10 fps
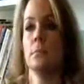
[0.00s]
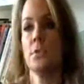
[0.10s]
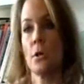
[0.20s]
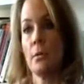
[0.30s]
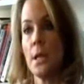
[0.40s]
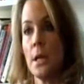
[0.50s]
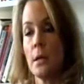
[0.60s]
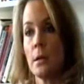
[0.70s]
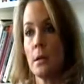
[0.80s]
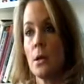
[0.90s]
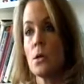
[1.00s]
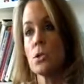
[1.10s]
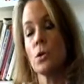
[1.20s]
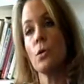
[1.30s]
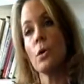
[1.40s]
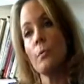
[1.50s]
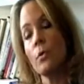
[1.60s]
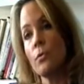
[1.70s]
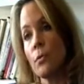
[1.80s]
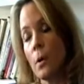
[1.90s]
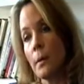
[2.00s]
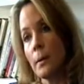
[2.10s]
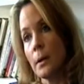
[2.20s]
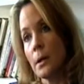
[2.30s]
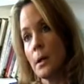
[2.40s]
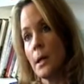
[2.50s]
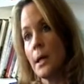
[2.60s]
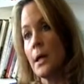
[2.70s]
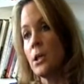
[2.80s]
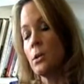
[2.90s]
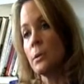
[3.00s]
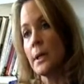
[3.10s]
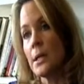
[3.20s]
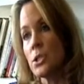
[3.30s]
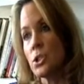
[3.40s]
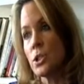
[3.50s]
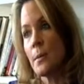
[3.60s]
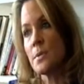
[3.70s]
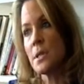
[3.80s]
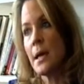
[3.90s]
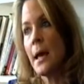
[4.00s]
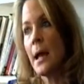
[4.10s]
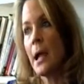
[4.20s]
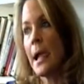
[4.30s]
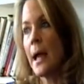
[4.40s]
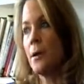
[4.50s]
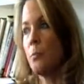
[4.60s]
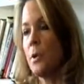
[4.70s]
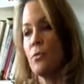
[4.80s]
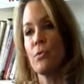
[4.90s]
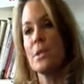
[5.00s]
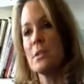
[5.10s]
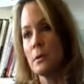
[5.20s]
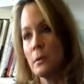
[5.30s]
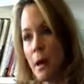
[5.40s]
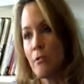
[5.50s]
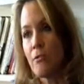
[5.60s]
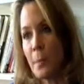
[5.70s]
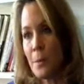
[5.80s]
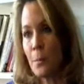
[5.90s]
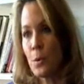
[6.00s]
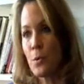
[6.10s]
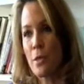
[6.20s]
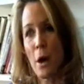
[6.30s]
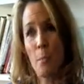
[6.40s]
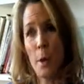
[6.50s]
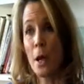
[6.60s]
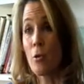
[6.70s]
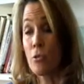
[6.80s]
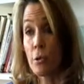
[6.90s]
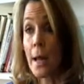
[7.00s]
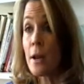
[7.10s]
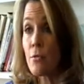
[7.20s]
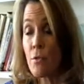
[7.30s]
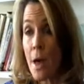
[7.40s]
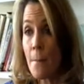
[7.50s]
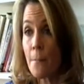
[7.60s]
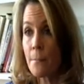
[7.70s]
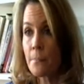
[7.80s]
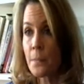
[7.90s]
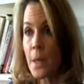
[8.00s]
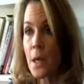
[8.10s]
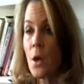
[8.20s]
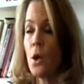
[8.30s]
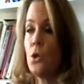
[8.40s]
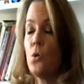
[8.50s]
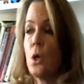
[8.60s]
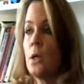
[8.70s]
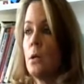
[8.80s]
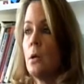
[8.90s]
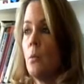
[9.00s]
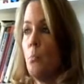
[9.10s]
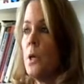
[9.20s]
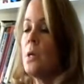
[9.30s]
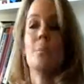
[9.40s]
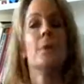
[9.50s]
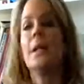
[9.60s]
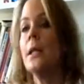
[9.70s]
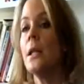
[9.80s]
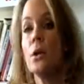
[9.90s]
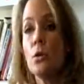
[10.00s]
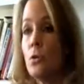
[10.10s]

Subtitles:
Don't need it. So you can move forward in your relationships and be free to love people without being afraid of them. You can be completely who